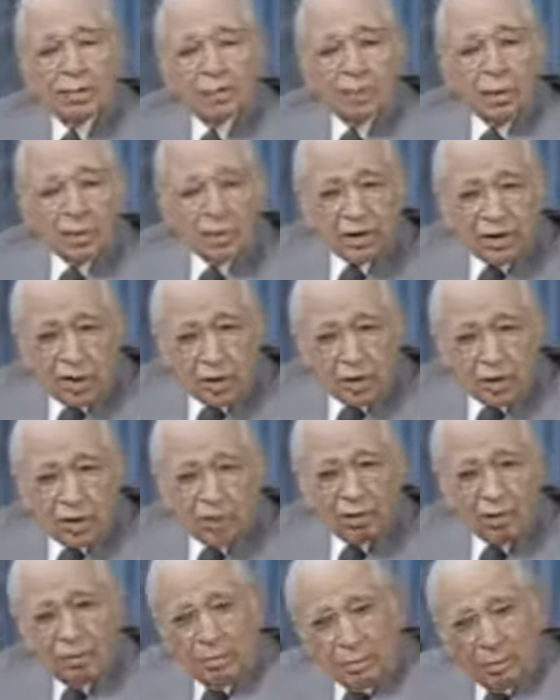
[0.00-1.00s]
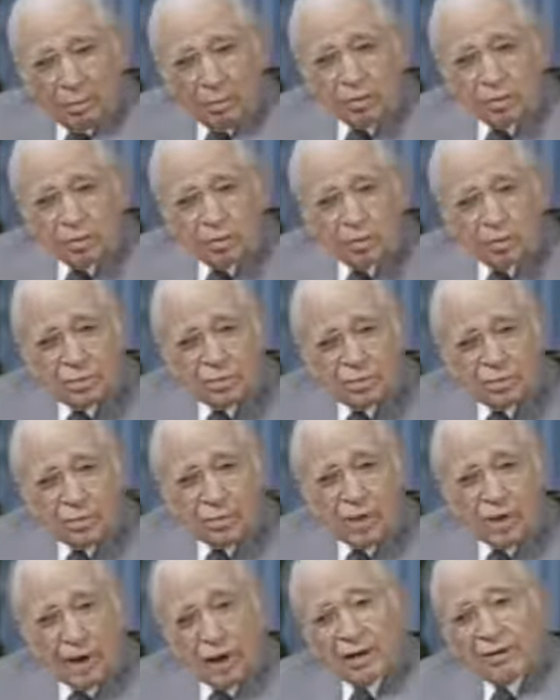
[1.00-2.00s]
procure the books,
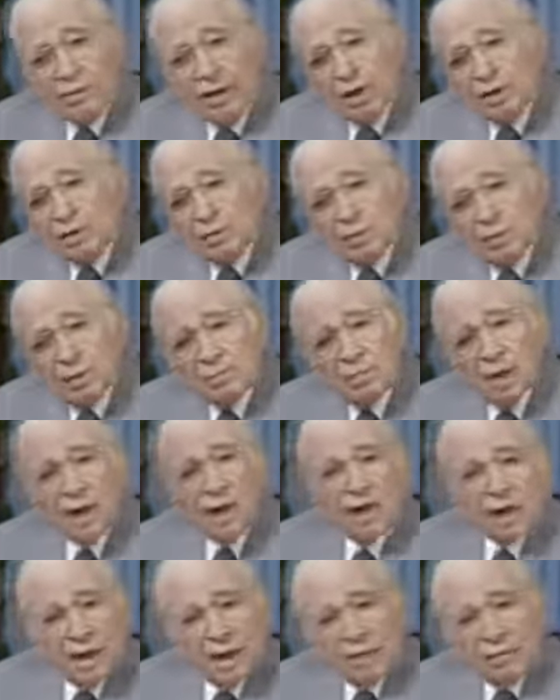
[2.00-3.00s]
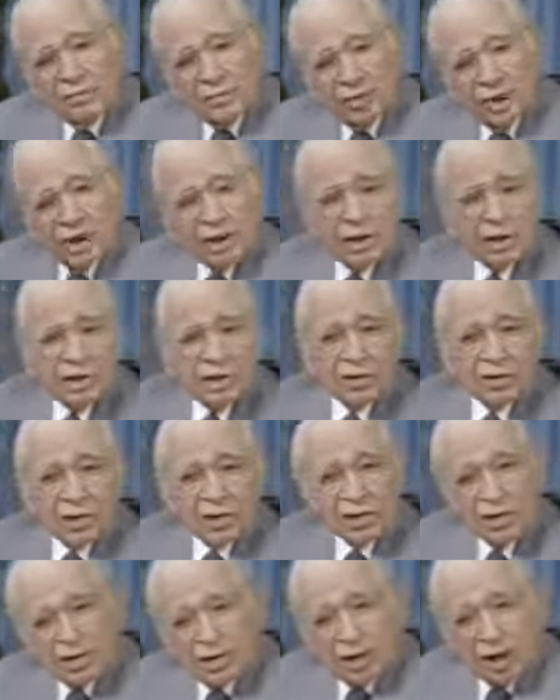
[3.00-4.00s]
and if I'd spend my evenings
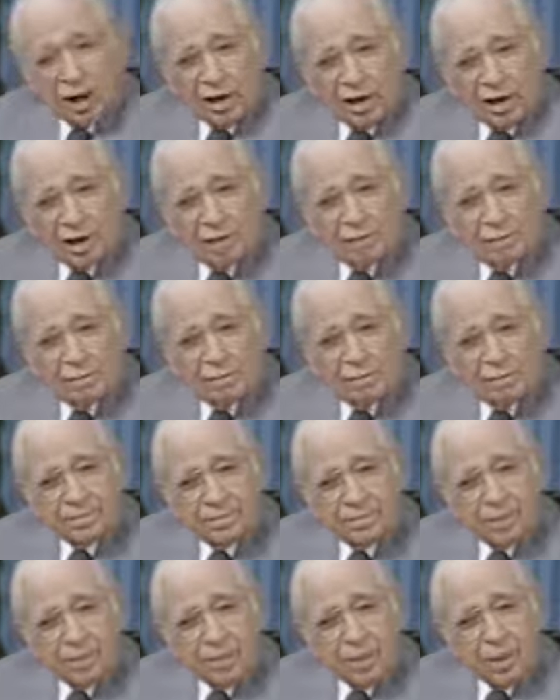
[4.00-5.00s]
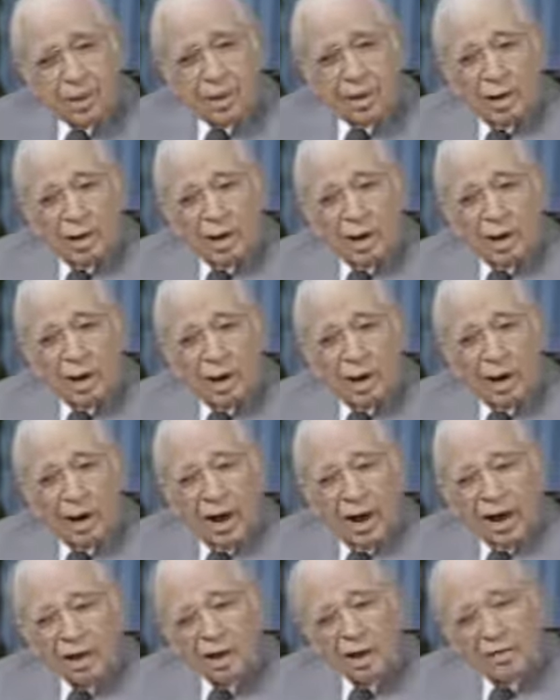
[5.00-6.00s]
in study,
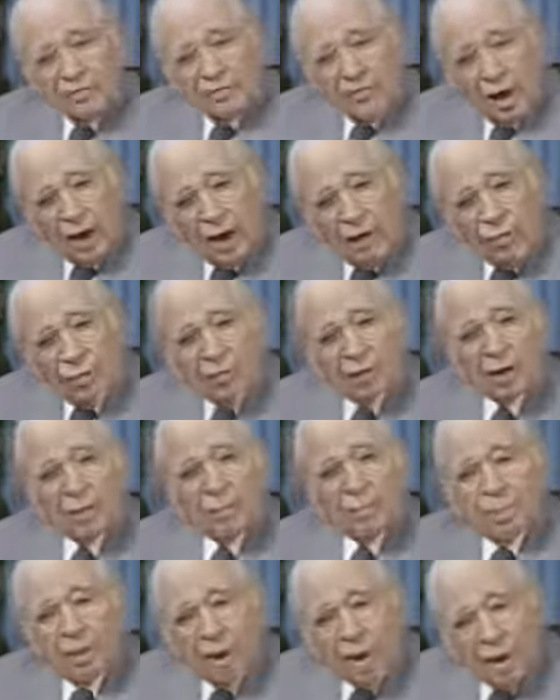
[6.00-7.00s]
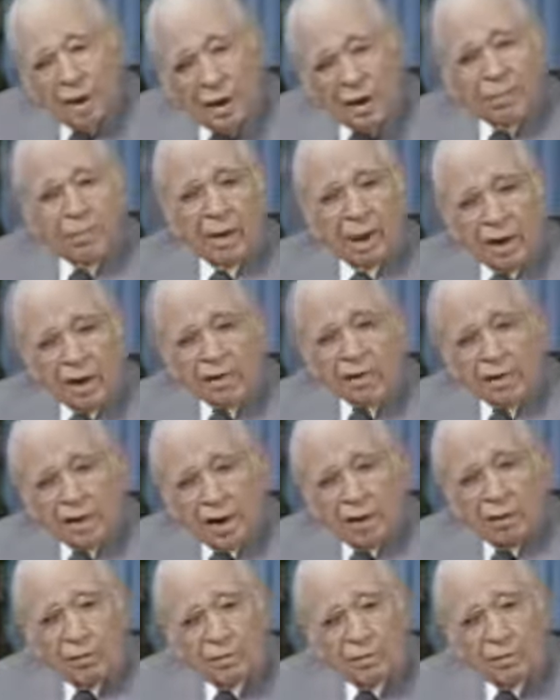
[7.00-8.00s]
and if I would apply
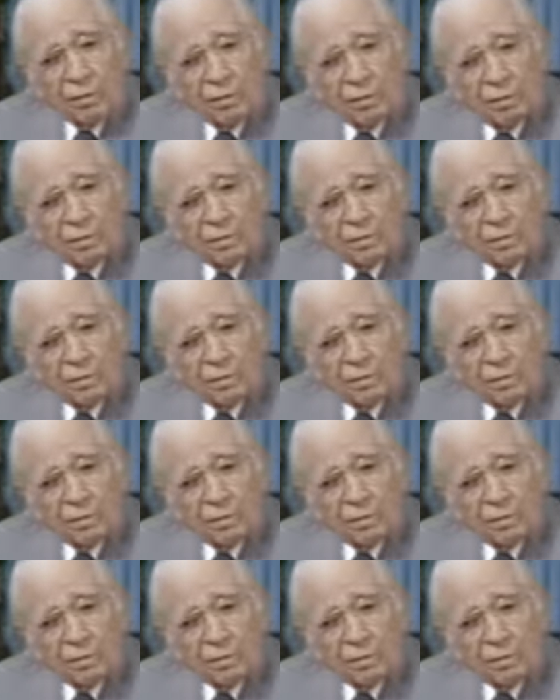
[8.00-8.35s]
myself,